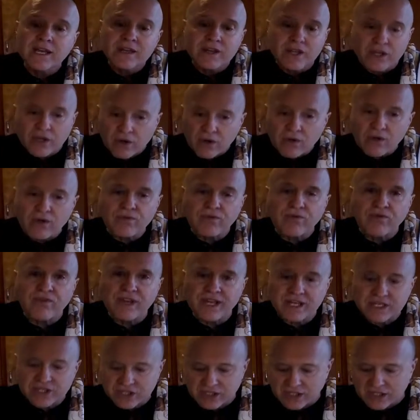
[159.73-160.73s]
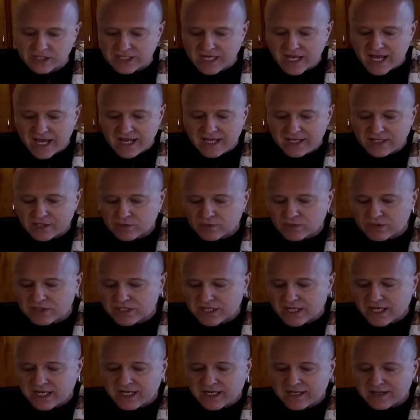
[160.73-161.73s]
the old-fashioned Italians will
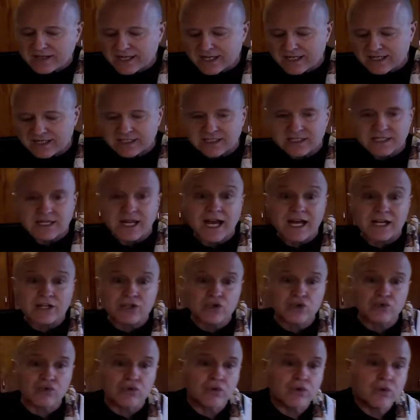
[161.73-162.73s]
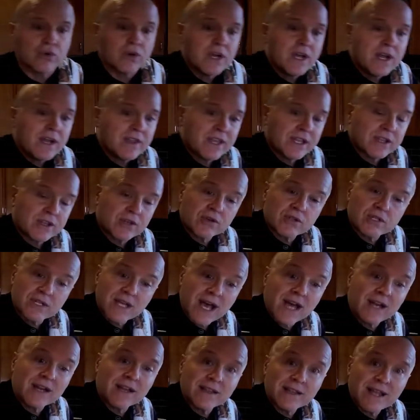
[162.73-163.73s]
tell you that it's not true. That there's
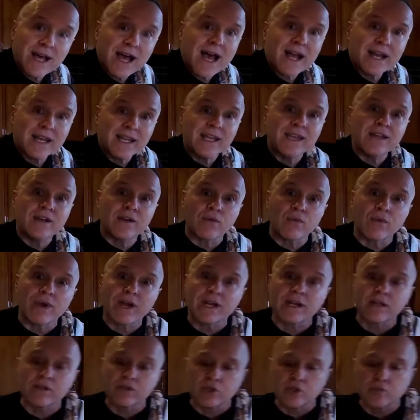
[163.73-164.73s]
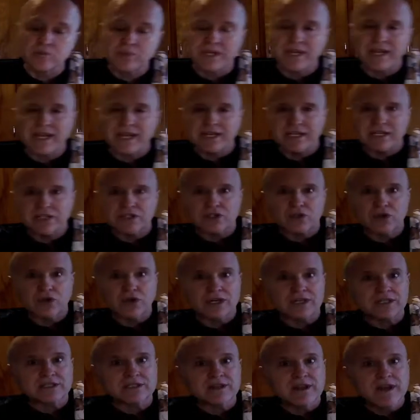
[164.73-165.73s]
not a lot in a regular spaghetti
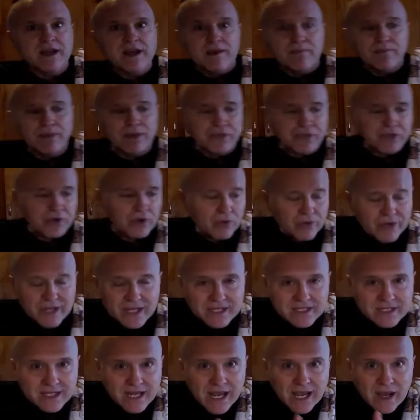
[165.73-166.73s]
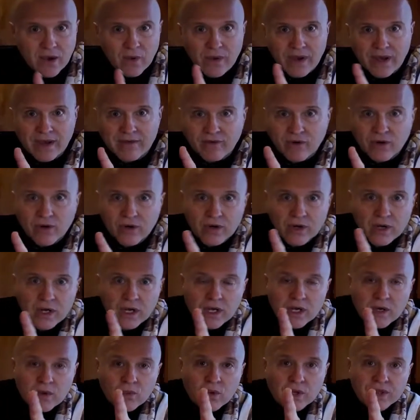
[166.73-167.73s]
sauce. But there is, however,
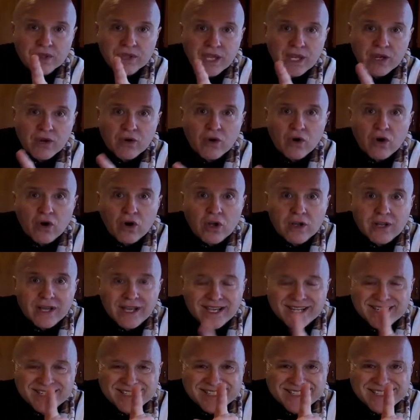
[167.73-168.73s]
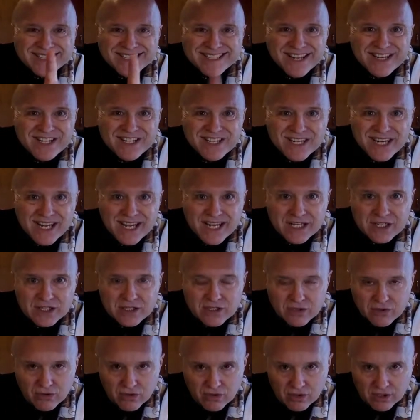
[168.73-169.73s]
what they call a Sunday
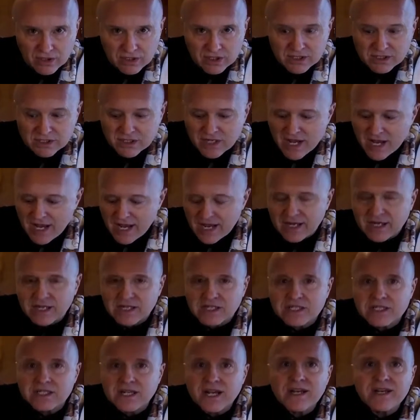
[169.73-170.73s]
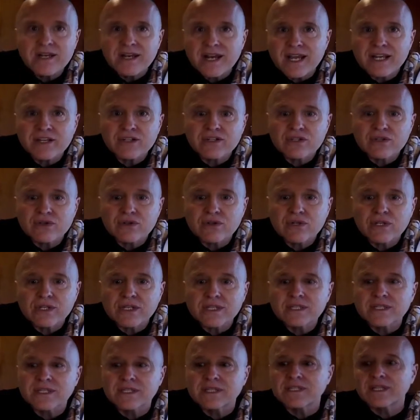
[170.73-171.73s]
sauce. And a Sunday
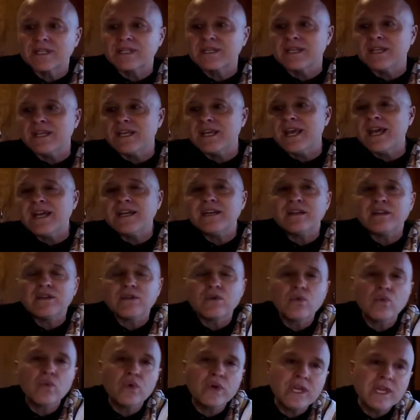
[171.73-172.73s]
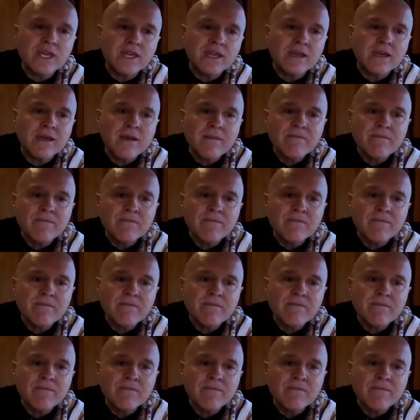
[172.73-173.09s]
sauce is at the end of the week,